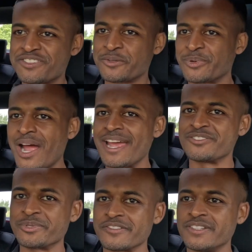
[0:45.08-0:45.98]

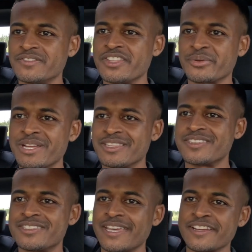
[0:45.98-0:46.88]
surprised with the 53 and the
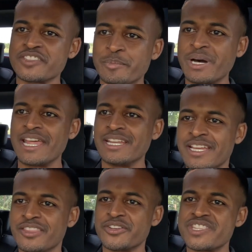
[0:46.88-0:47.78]
6, but
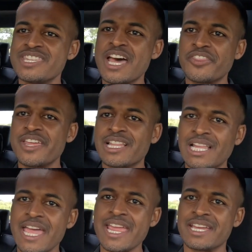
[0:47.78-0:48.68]
there's nothing
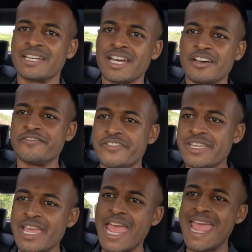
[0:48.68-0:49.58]
like a
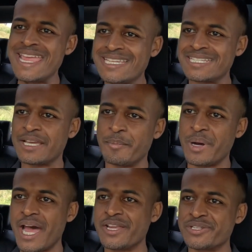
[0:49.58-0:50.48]
V8
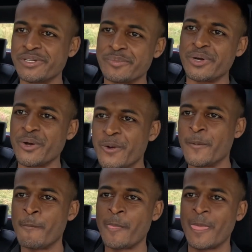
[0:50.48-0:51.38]
biturbo
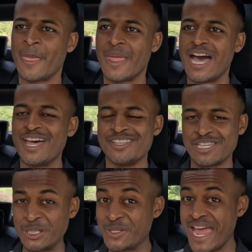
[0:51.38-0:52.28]

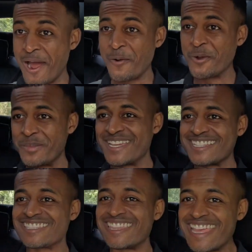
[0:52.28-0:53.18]
until now,
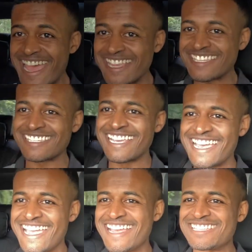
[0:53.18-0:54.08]
because this
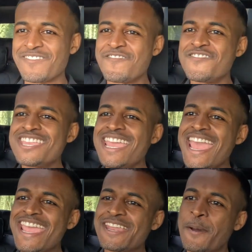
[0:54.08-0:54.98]
is a
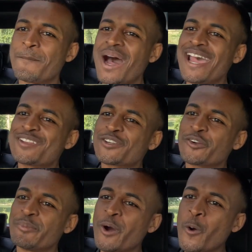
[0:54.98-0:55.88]
V8
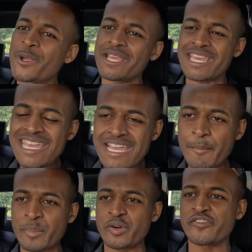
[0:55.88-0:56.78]
biturbo E
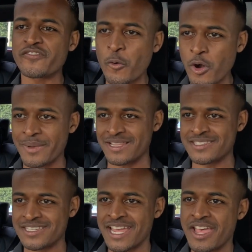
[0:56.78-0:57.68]

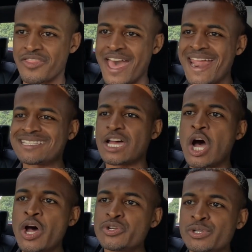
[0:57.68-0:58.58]
Performance that adds
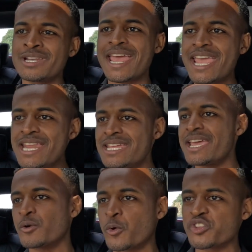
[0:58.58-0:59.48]

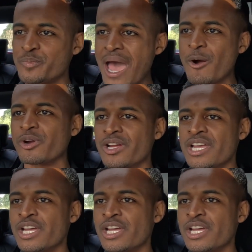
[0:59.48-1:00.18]
188 horsepower